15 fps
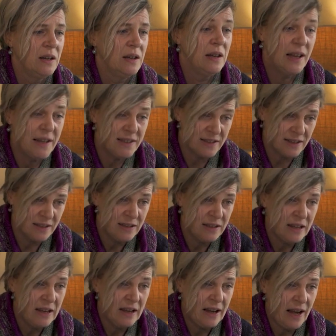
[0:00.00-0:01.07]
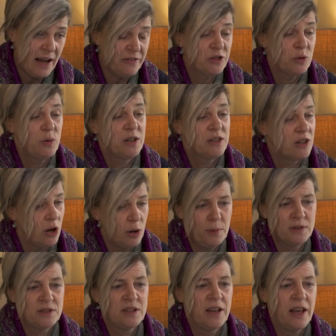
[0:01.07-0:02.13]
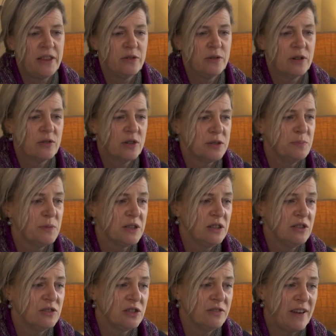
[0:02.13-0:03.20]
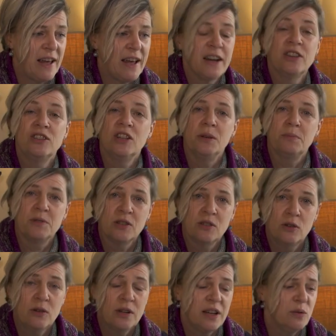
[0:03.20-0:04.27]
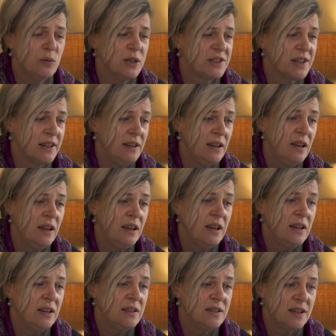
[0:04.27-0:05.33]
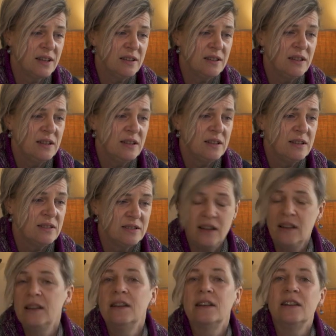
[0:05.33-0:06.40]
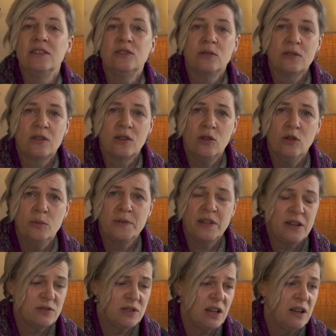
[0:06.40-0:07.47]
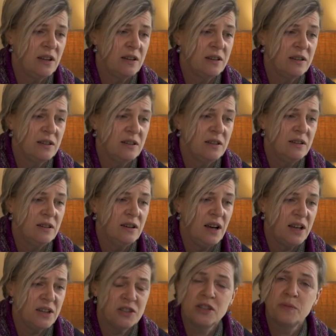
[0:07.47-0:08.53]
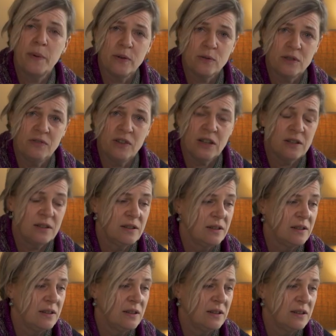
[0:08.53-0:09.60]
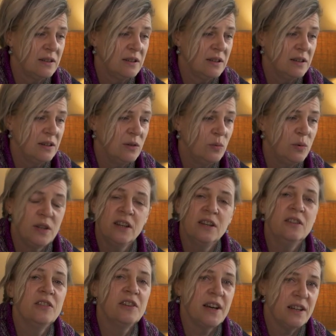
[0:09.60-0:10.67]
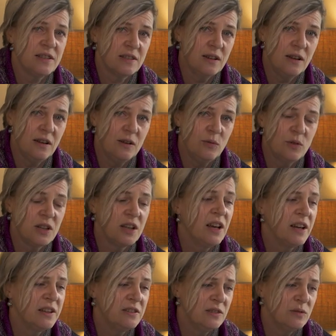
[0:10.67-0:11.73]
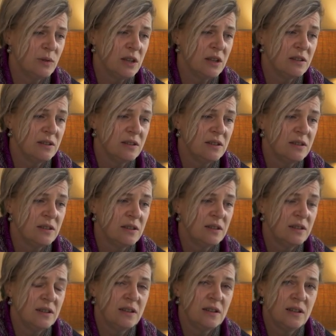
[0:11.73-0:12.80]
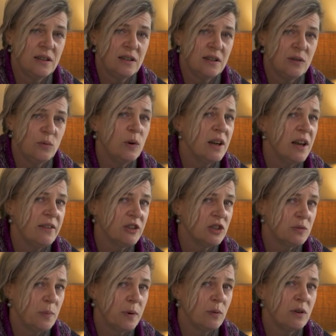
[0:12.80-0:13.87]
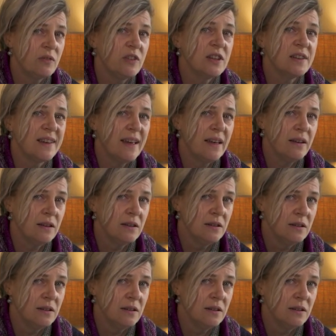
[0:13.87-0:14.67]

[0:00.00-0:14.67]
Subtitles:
Later, after we had cobbled together a Christmas lunch of egg, chips and cooking whisky, Digger silently took the corpse outside and disposed of it. We did not ask what he had done with it. We never spoke of it again.